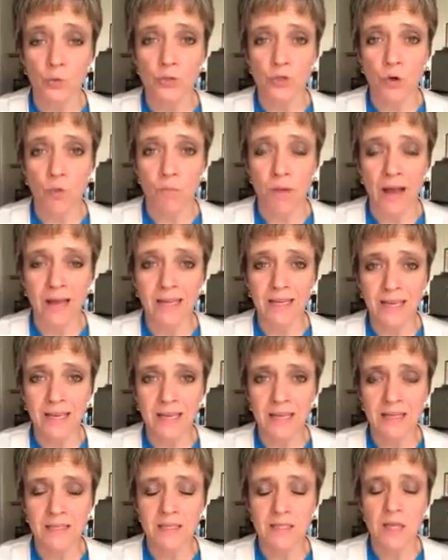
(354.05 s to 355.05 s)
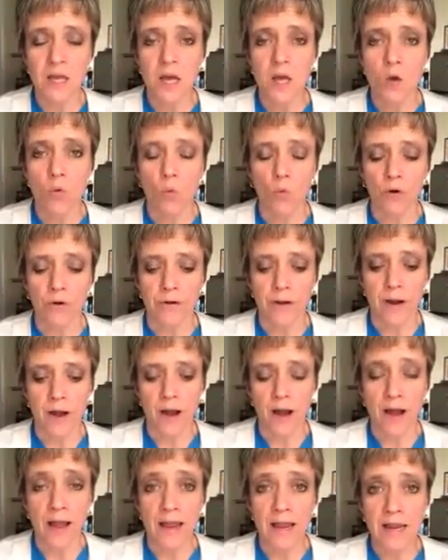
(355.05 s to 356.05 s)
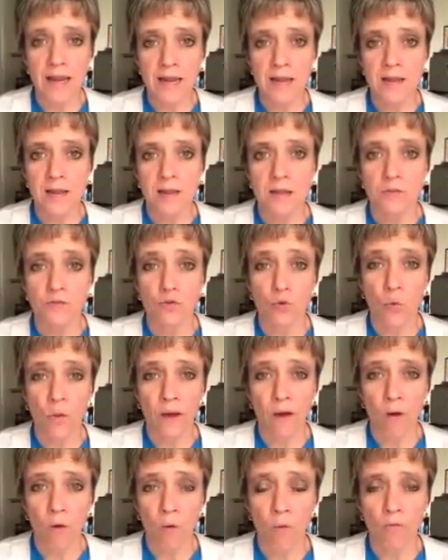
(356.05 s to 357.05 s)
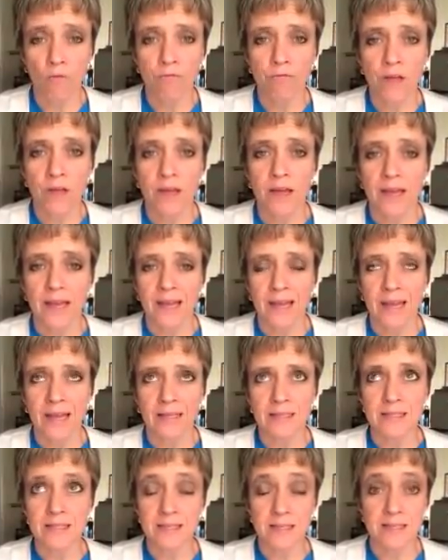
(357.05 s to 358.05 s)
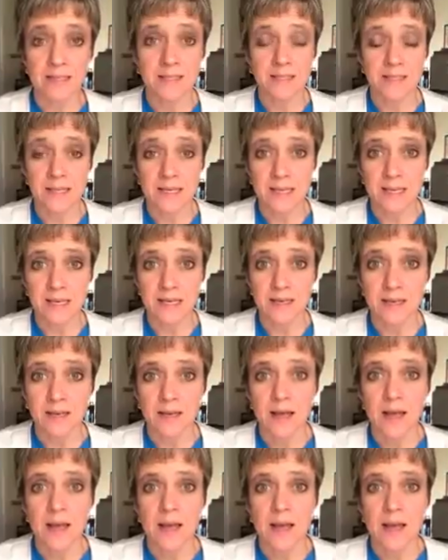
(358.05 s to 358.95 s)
So my kids were 9, 12, and 16.